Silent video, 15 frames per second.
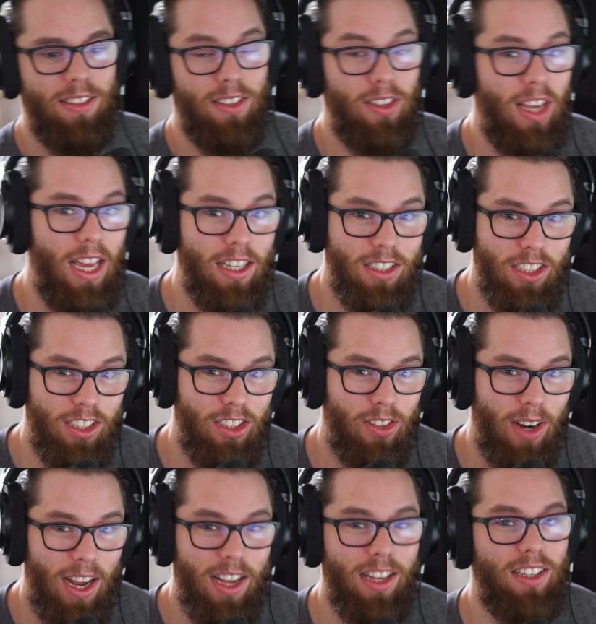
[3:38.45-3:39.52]
So yeah, she's
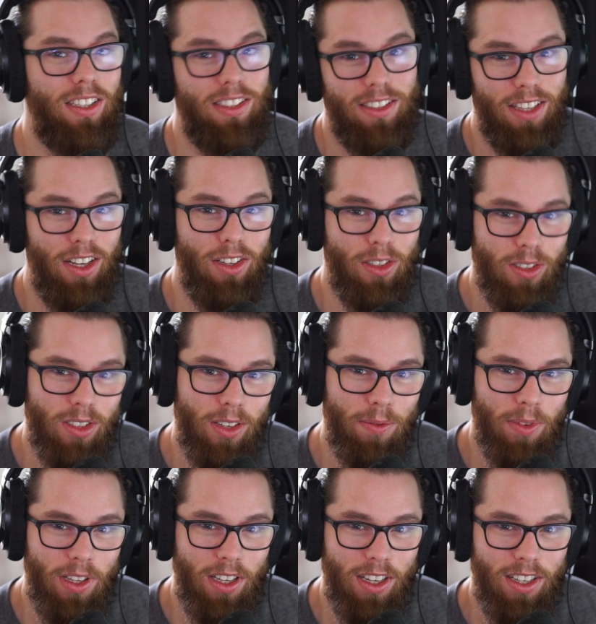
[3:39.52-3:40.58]
trying to sell you
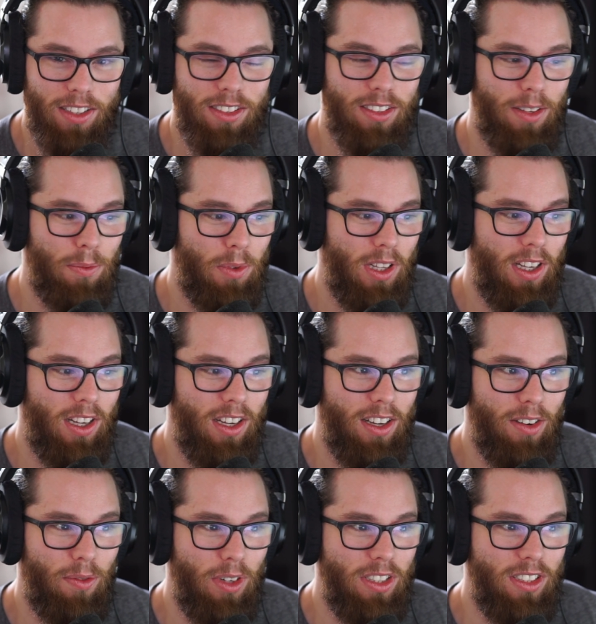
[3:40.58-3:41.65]
something,
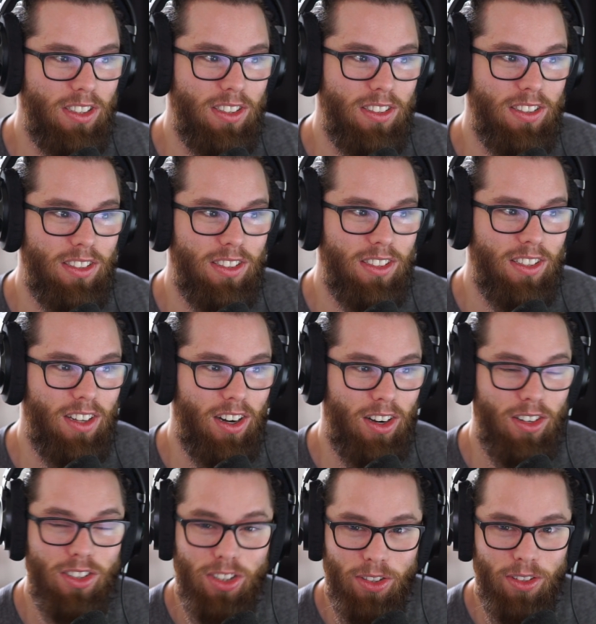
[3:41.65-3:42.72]
something which is
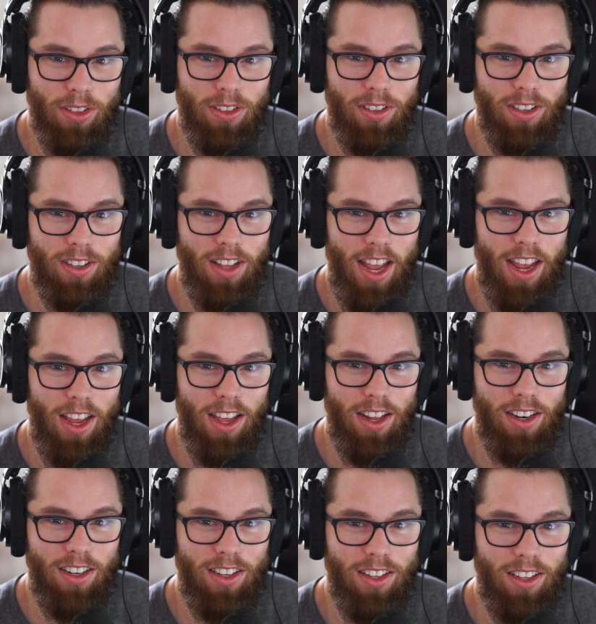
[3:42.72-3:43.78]
her truth
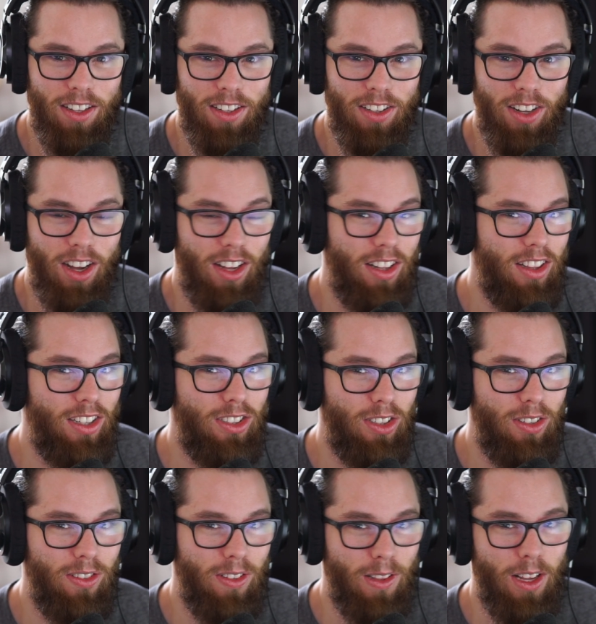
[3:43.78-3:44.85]
and not the
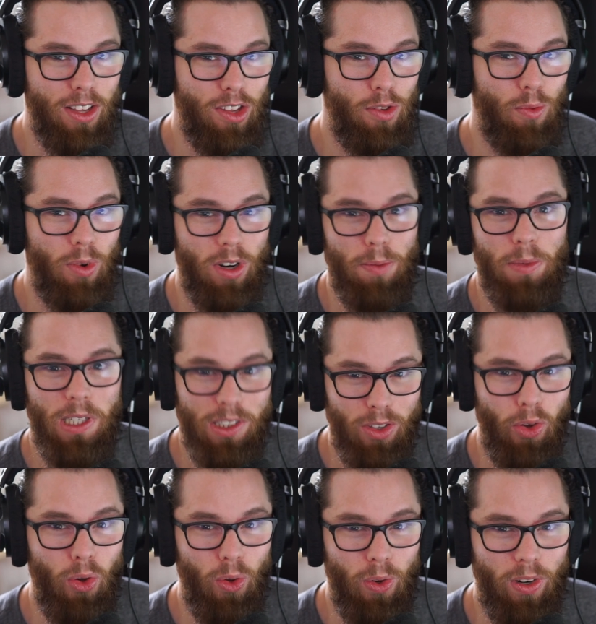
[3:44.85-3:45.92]
truth that you want to be
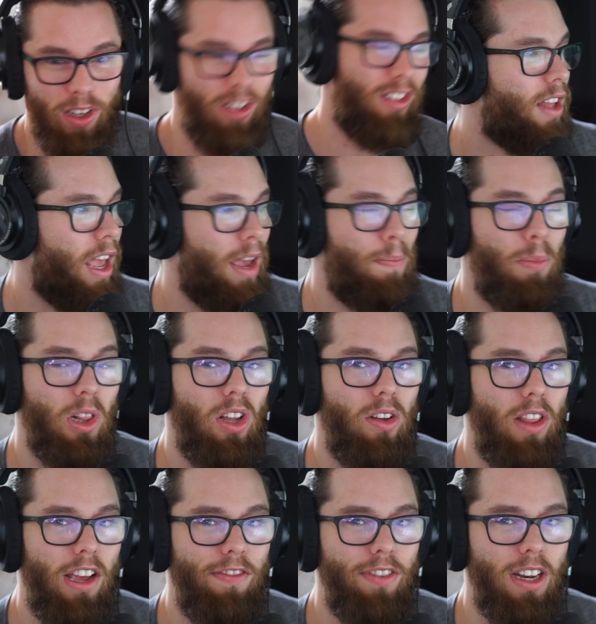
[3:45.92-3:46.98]
sold. And
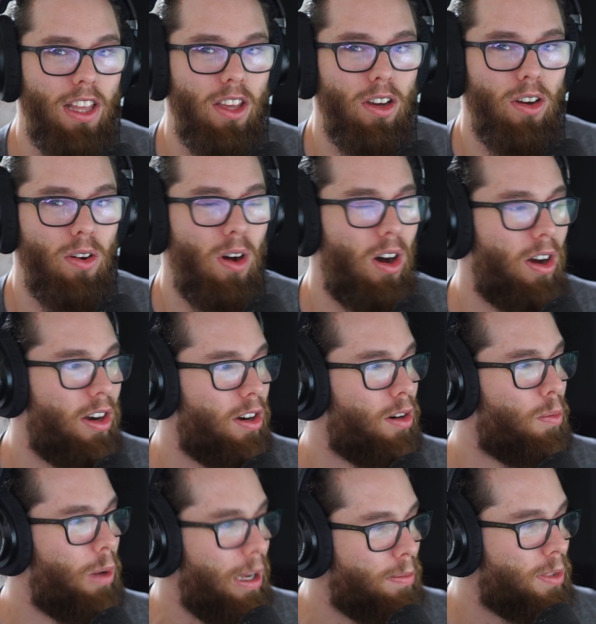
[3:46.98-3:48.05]
below that video on
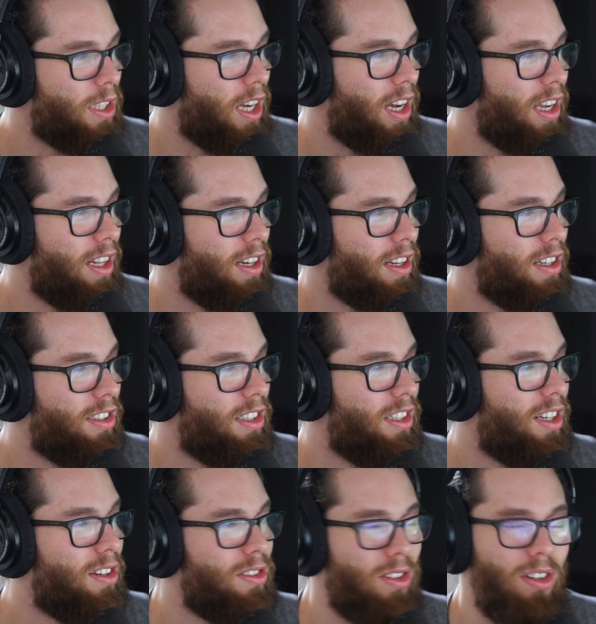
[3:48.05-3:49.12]
her website,
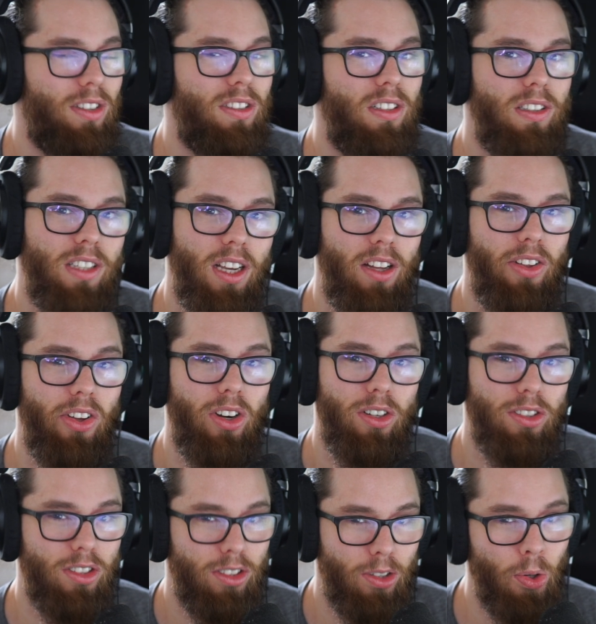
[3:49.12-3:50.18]
she goes on to tell
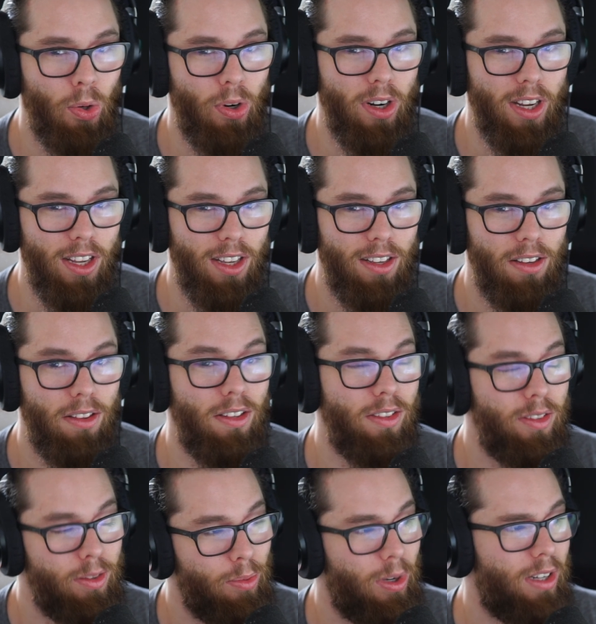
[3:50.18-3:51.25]
her story. And
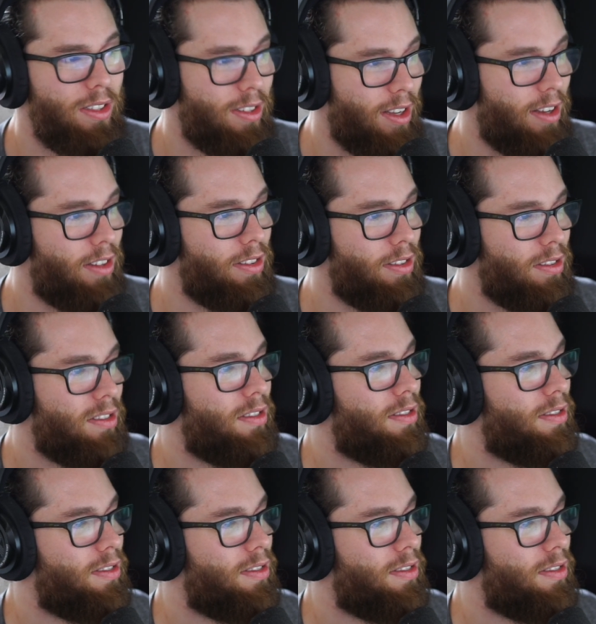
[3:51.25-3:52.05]
this is what it says.